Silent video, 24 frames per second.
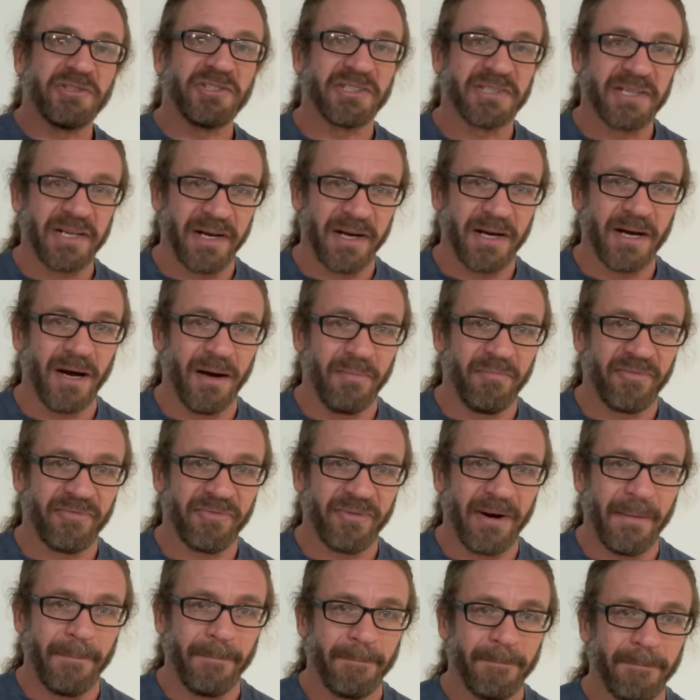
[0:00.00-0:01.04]
is gonna come
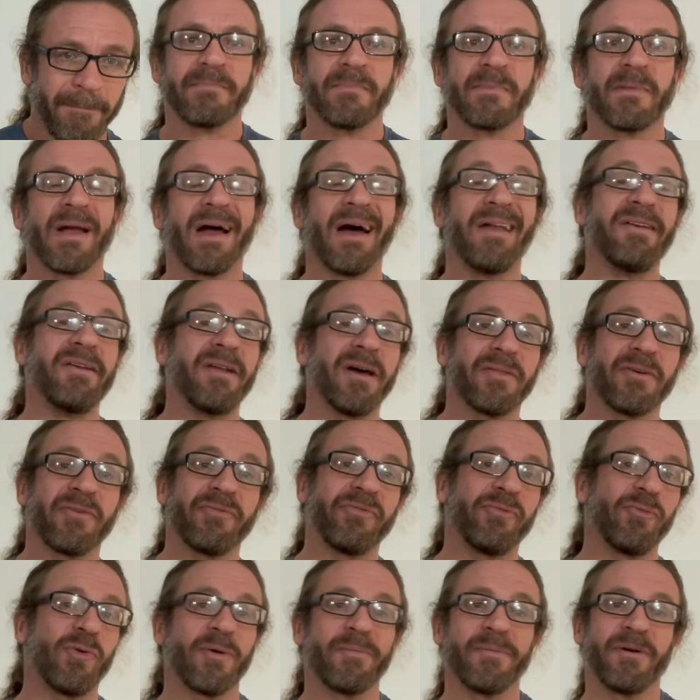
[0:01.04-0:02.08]
from. Another
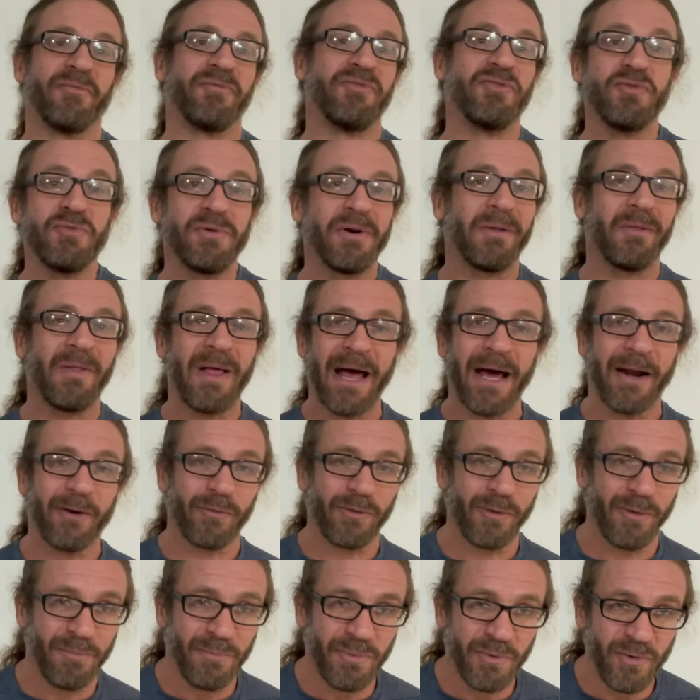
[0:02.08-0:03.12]
form of
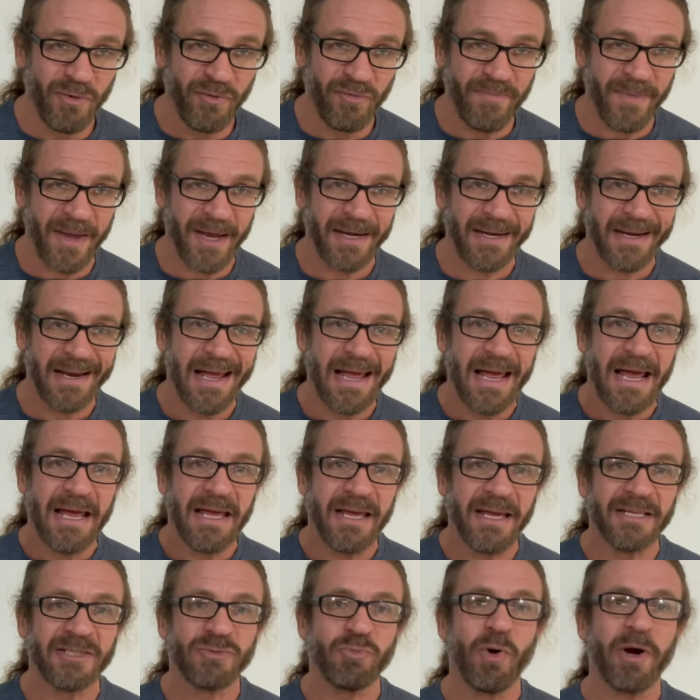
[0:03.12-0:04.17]
unilateral movement
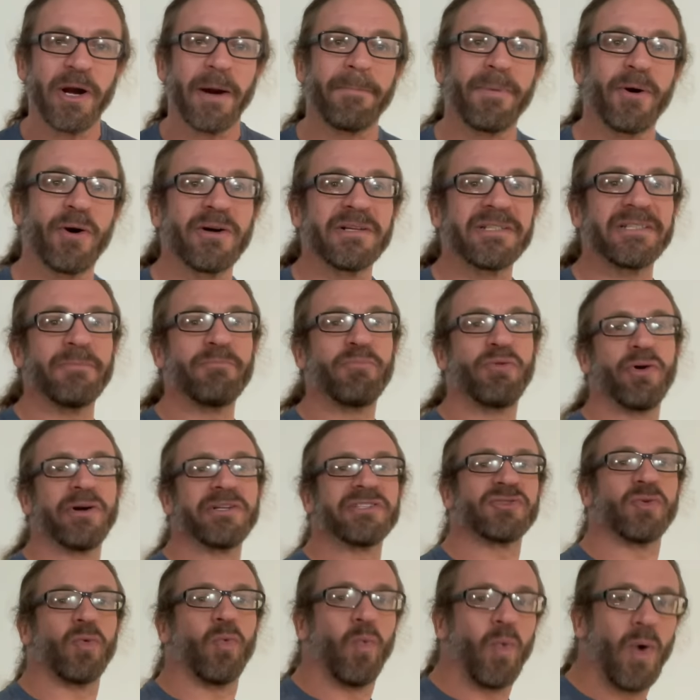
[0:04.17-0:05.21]
is when a person
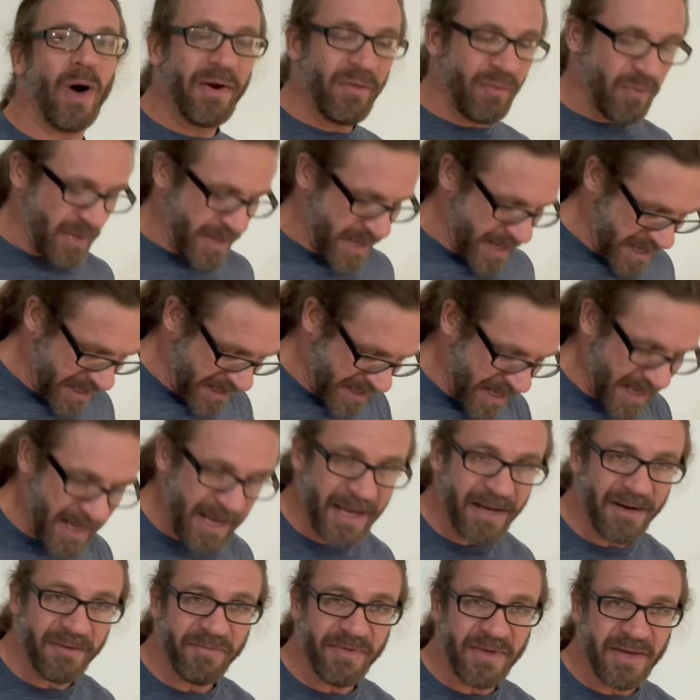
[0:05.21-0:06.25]
puts one leg
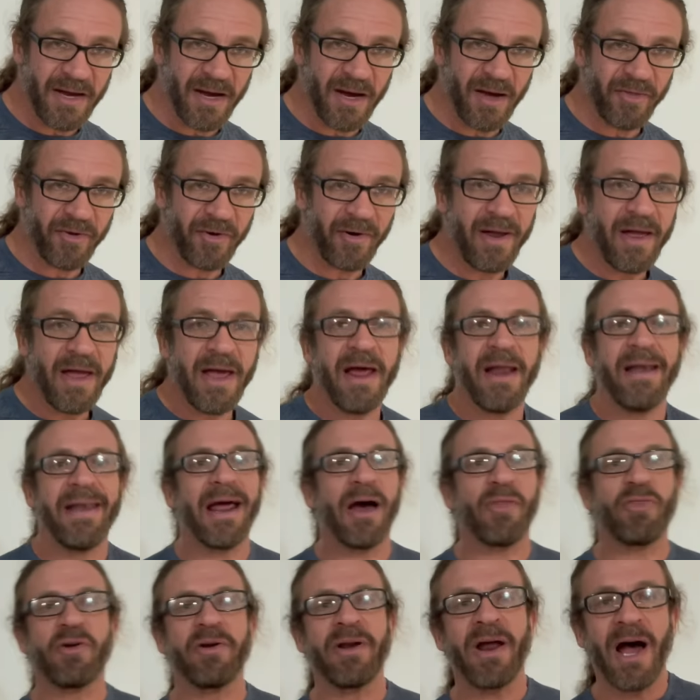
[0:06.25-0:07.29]
ahead of the other.
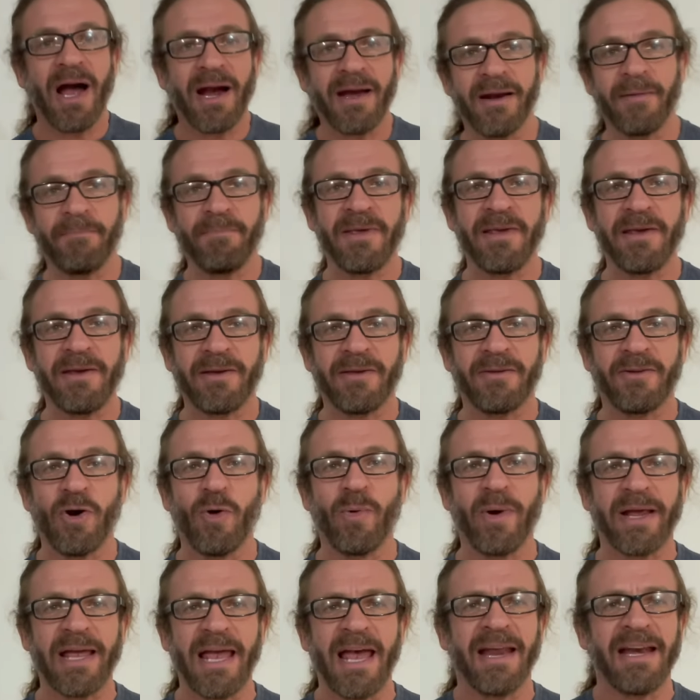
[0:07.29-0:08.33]
Now, they're not gonna be
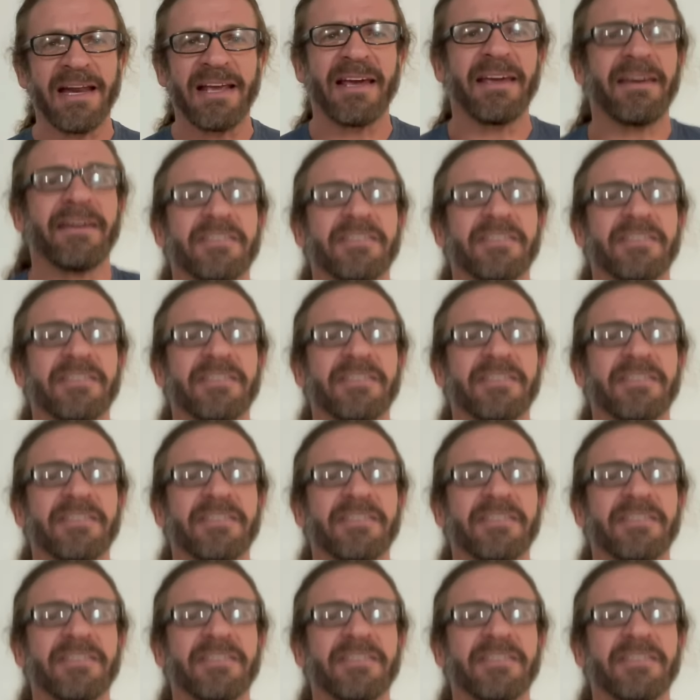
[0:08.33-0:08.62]
going ahead and getting